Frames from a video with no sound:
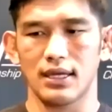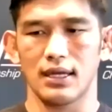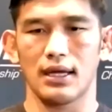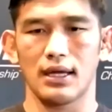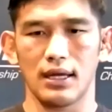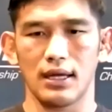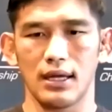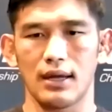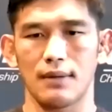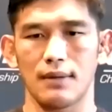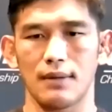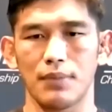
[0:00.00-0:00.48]

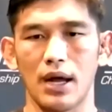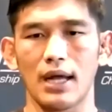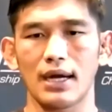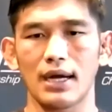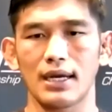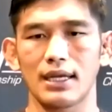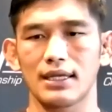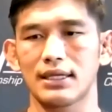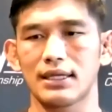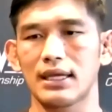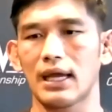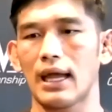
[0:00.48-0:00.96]
a
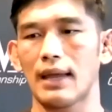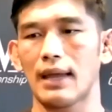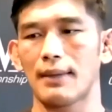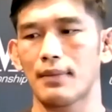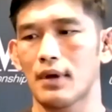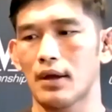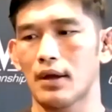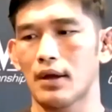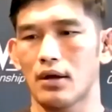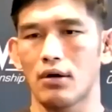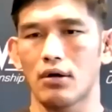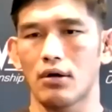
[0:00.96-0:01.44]
body type
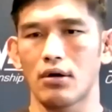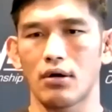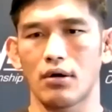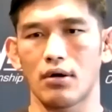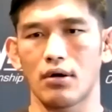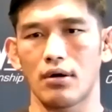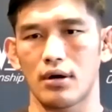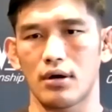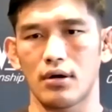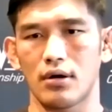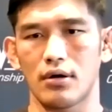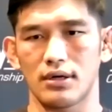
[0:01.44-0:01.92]

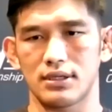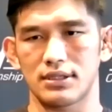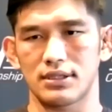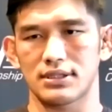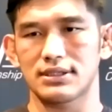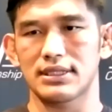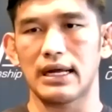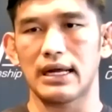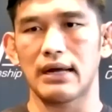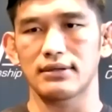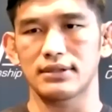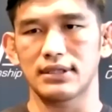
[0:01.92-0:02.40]
or a
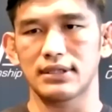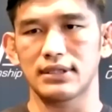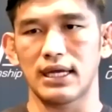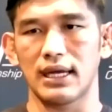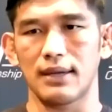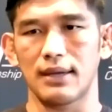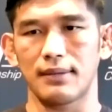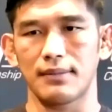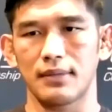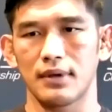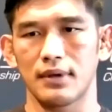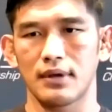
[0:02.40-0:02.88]
style type,
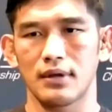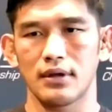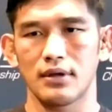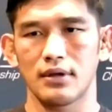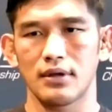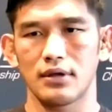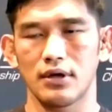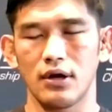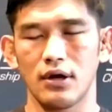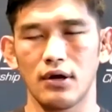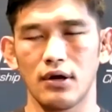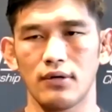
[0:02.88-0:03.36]
you
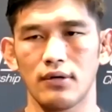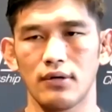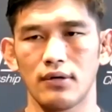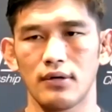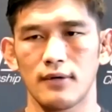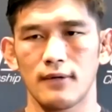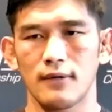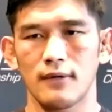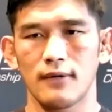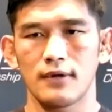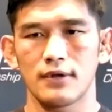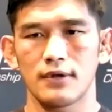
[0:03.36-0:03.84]
know?
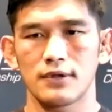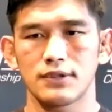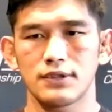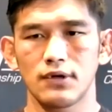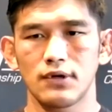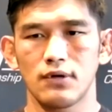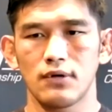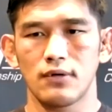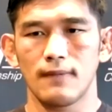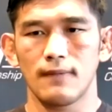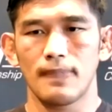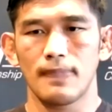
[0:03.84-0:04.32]

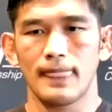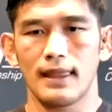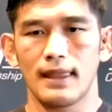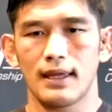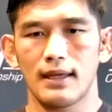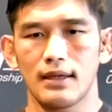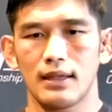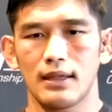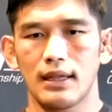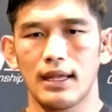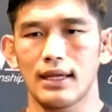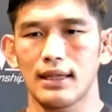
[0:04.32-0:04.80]
So
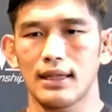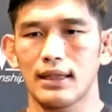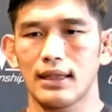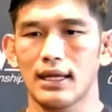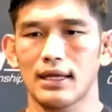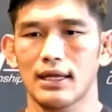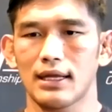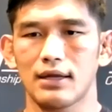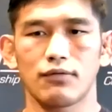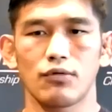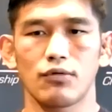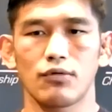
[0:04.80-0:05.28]

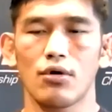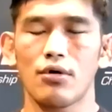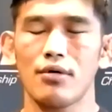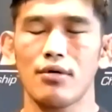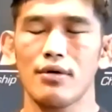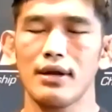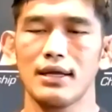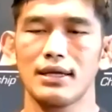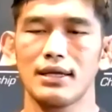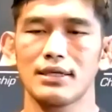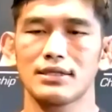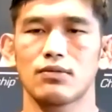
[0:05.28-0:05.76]
like
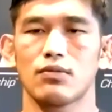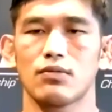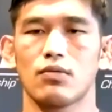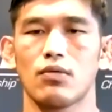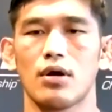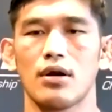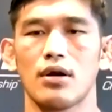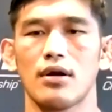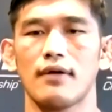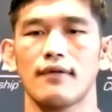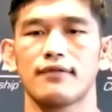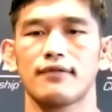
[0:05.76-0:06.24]
Rory is
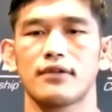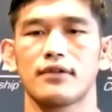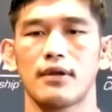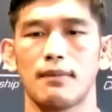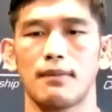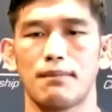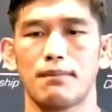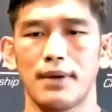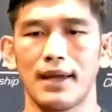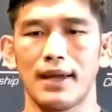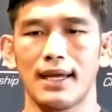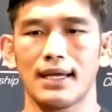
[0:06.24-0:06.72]
one of the
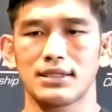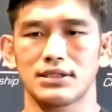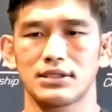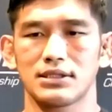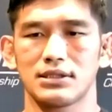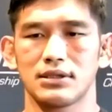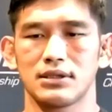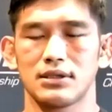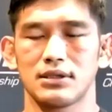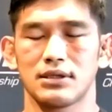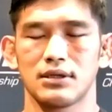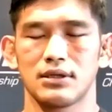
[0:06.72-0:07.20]
best
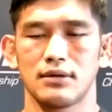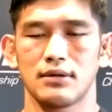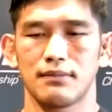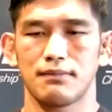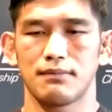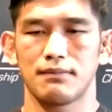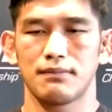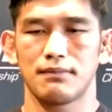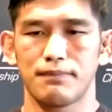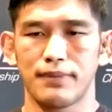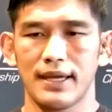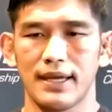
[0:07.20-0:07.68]

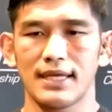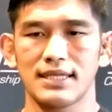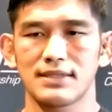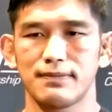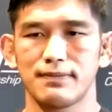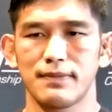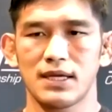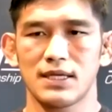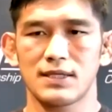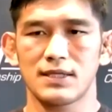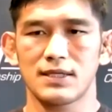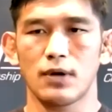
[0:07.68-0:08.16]

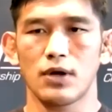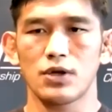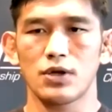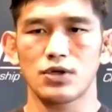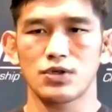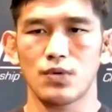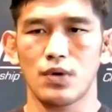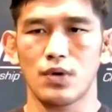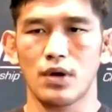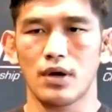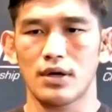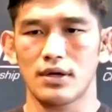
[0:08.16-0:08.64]
mixed
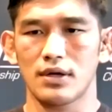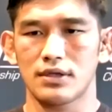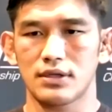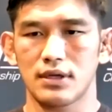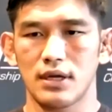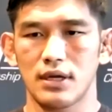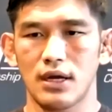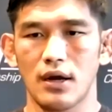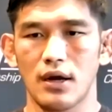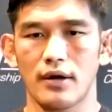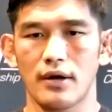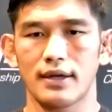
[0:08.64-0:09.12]
martial arts
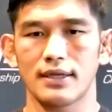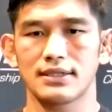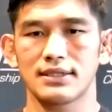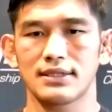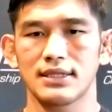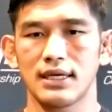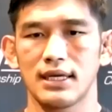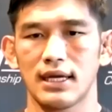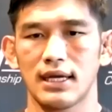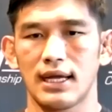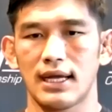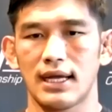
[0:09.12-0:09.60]
artists
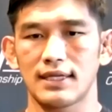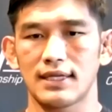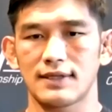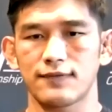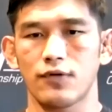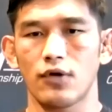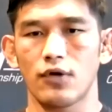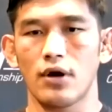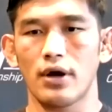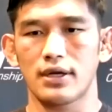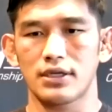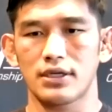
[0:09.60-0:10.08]
as
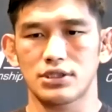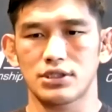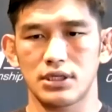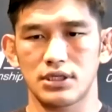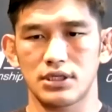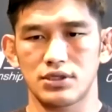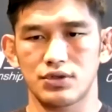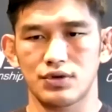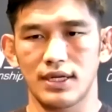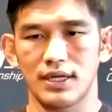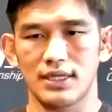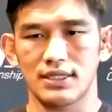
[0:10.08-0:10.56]
far as the
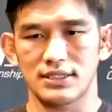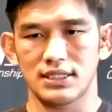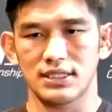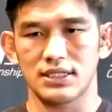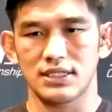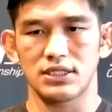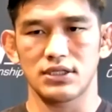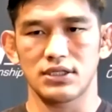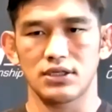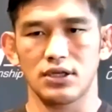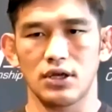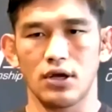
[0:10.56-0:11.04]

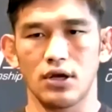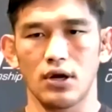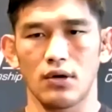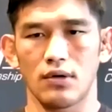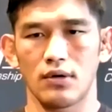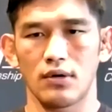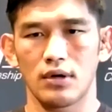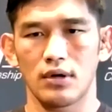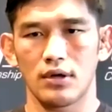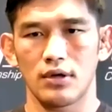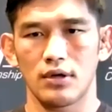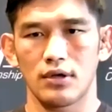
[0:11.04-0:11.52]
transition go.
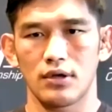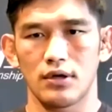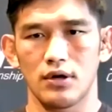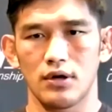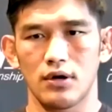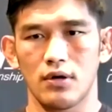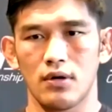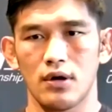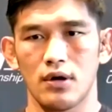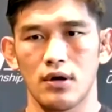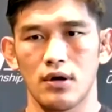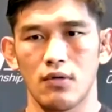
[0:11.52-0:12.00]
You
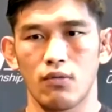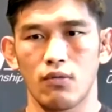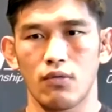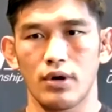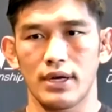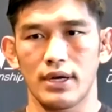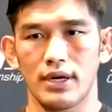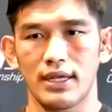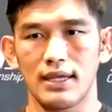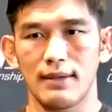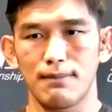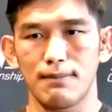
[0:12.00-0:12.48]
know, when
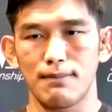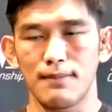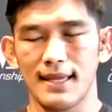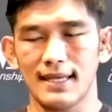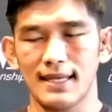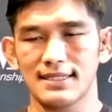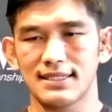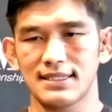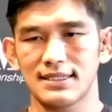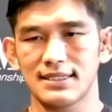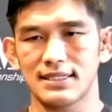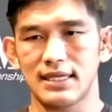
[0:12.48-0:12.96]
he
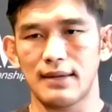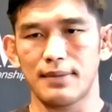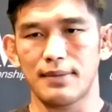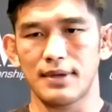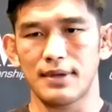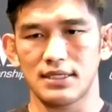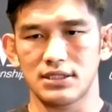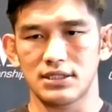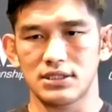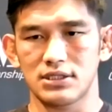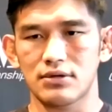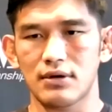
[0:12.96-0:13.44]
mixes up his
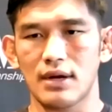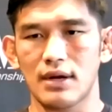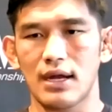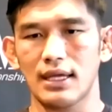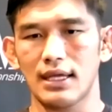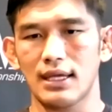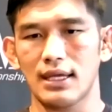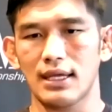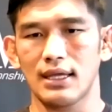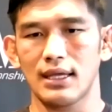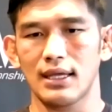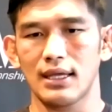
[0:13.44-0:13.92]

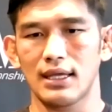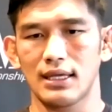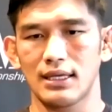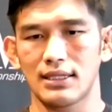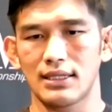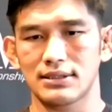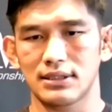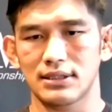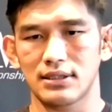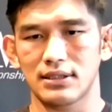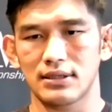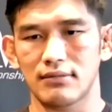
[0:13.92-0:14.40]
striking,
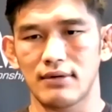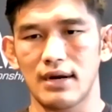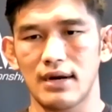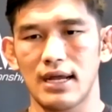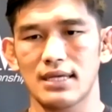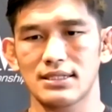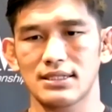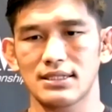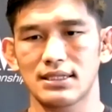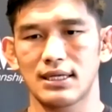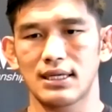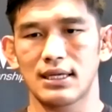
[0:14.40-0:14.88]
his
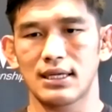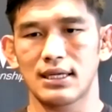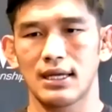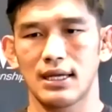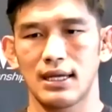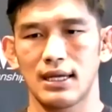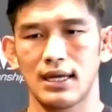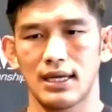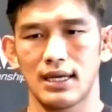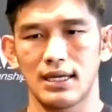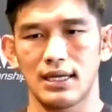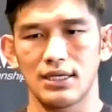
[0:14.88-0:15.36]
wrestling,
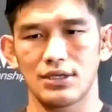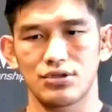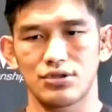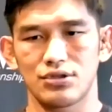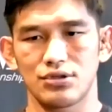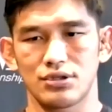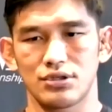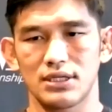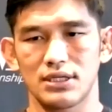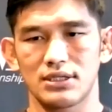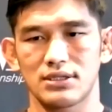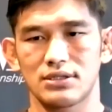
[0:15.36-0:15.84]
and his
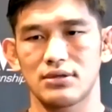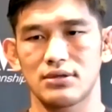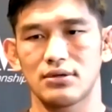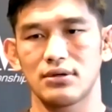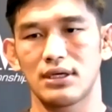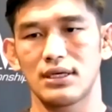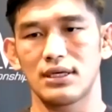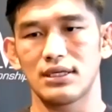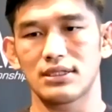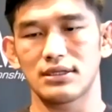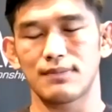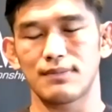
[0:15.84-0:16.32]
jiu-jitsu,
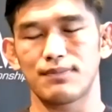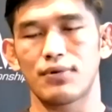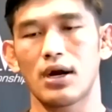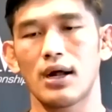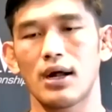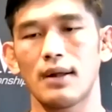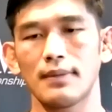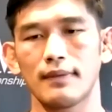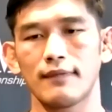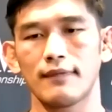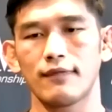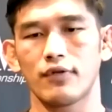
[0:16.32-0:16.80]
he's a
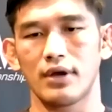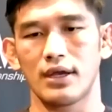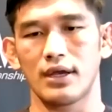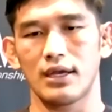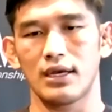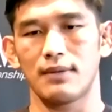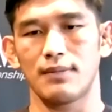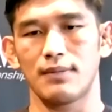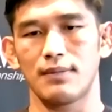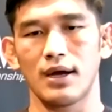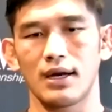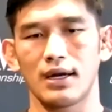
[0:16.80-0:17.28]
problem for
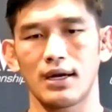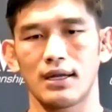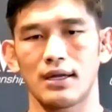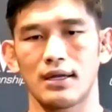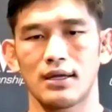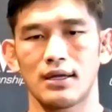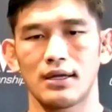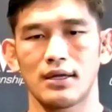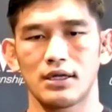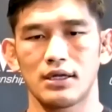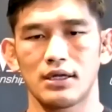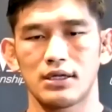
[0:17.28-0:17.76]
anybody.
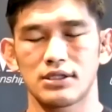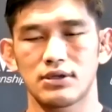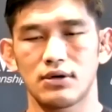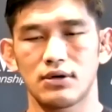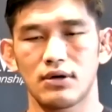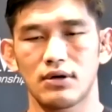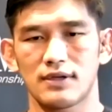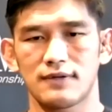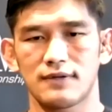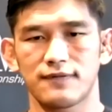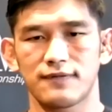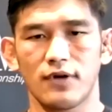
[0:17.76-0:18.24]
So
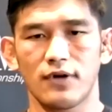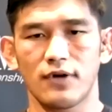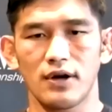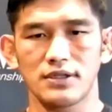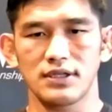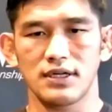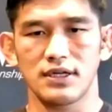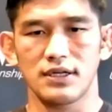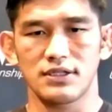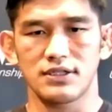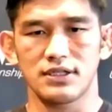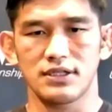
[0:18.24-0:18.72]
as far as
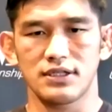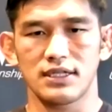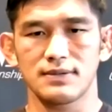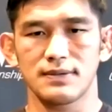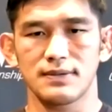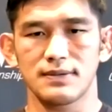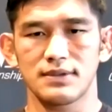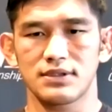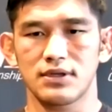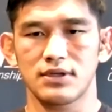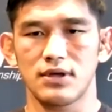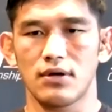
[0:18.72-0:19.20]
the
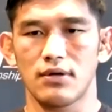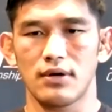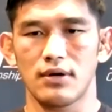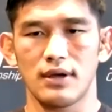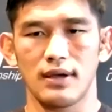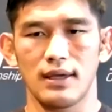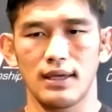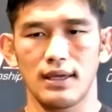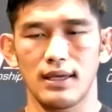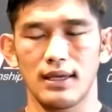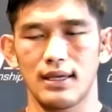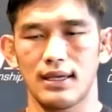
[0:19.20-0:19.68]
adjustments go,
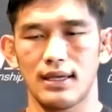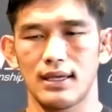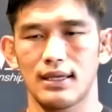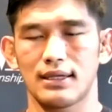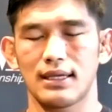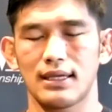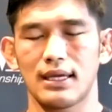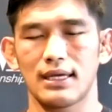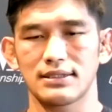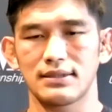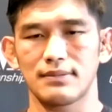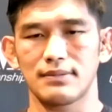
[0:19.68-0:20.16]
it
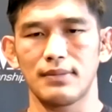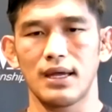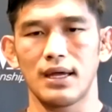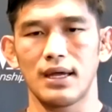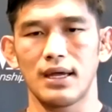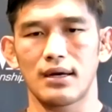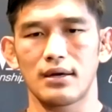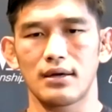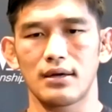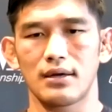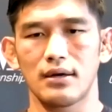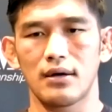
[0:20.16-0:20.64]
doesn't matter.
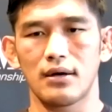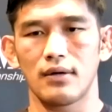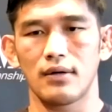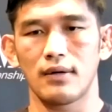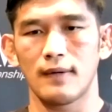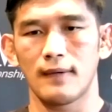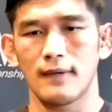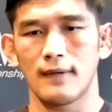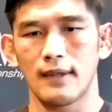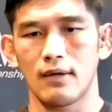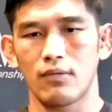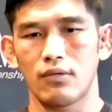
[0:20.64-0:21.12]
You know,
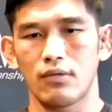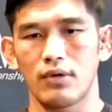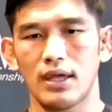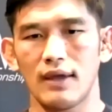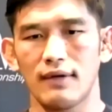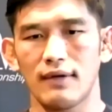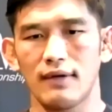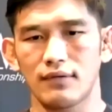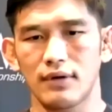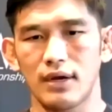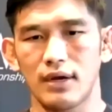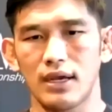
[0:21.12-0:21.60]
we
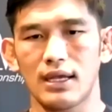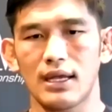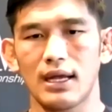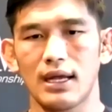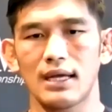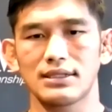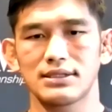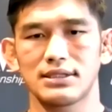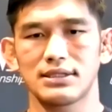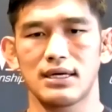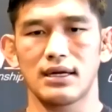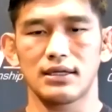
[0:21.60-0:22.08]
have great
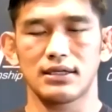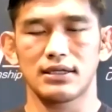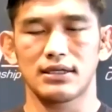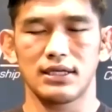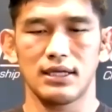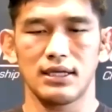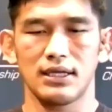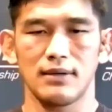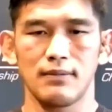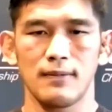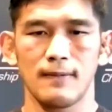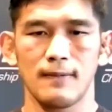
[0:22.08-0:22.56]
guys in our
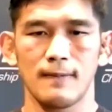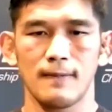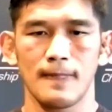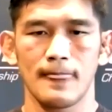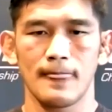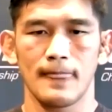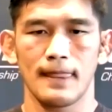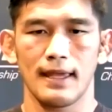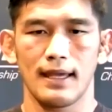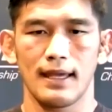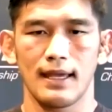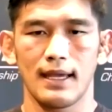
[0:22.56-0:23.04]
team,
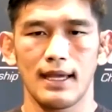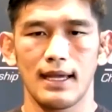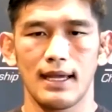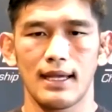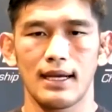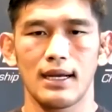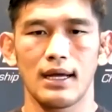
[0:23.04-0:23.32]
and